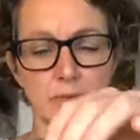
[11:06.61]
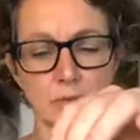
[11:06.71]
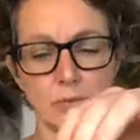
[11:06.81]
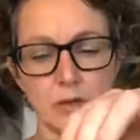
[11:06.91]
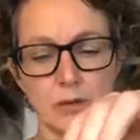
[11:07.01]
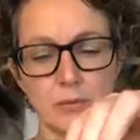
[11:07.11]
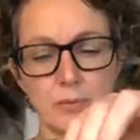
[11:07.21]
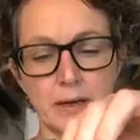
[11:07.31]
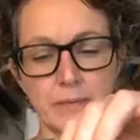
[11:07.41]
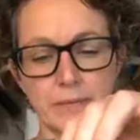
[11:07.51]
one little
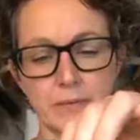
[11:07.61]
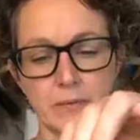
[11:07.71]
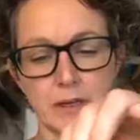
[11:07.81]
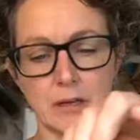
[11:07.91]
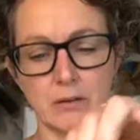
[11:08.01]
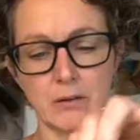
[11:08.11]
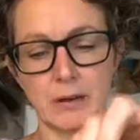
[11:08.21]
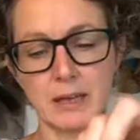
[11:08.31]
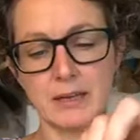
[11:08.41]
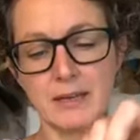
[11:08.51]
bit out the
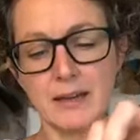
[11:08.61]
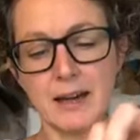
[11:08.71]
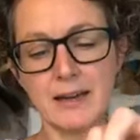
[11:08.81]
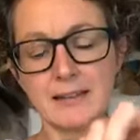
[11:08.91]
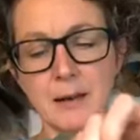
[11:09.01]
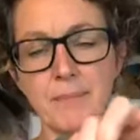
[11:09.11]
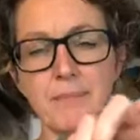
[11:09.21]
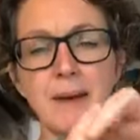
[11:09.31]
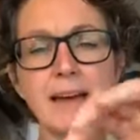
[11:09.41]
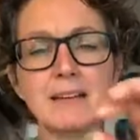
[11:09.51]
way, as a
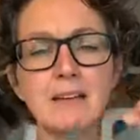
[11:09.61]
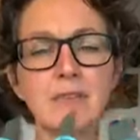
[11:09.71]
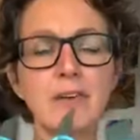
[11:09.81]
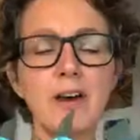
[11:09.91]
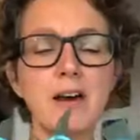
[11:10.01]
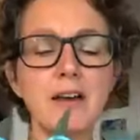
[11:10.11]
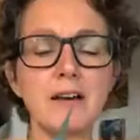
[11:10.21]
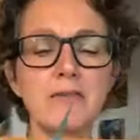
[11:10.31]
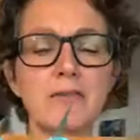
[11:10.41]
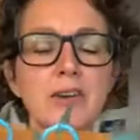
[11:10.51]

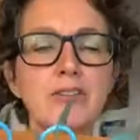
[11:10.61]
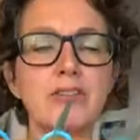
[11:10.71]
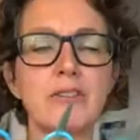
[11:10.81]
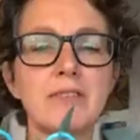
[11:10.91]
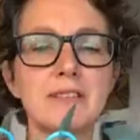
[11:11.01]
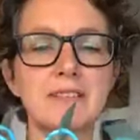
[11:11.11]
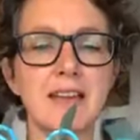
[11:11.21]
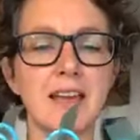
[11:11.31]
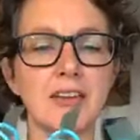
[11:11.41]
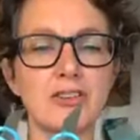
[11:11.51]
magnified version of a
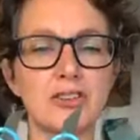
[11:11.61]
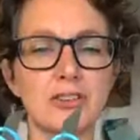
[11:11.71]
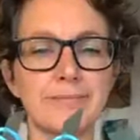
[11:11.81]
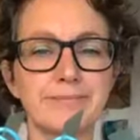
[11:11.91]
stitch.